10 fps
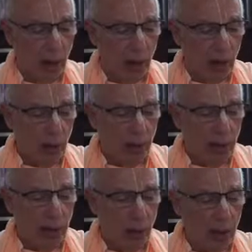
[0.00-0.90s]

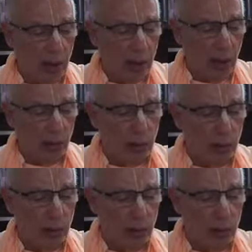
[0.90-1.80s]
gopikara su
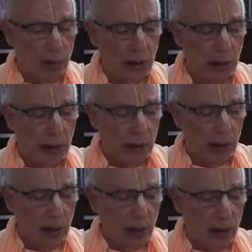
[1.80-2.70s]
Krishna
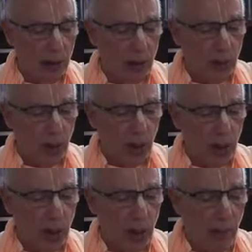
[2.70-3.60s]

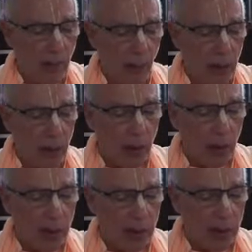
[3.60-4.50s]
suke
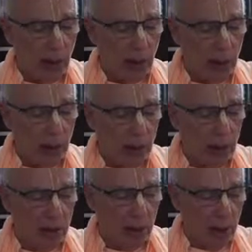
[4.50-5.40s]
paryabasan.
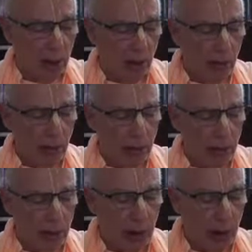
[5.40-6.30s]
For this
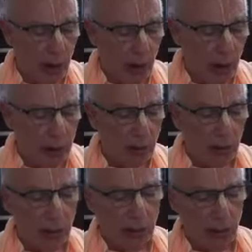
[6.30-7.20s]

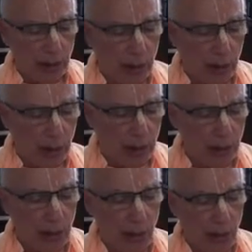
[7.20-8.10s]
contradiction, I
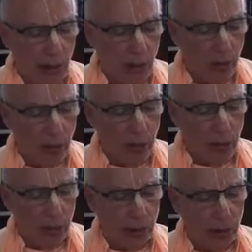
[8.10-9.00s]
see only one
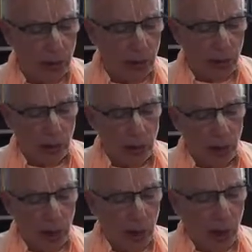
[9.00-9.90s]
solution.
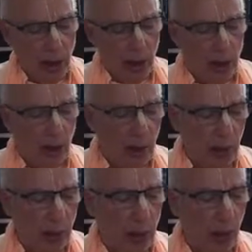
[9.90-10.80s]
The joy of the
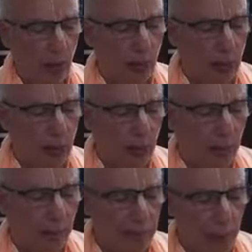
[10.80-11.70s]
gopis
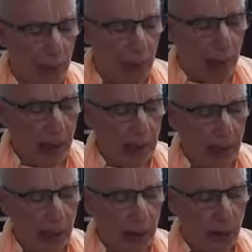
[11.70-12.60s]
lies in
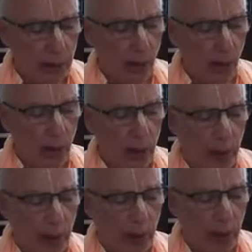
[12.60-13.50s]
the joy
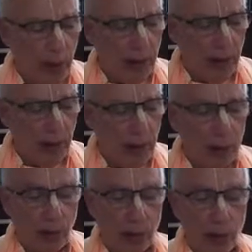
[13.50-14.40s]
of their beloved
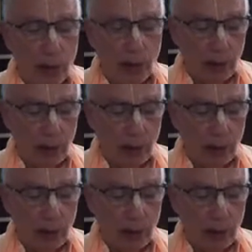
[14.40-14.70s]
Krishna.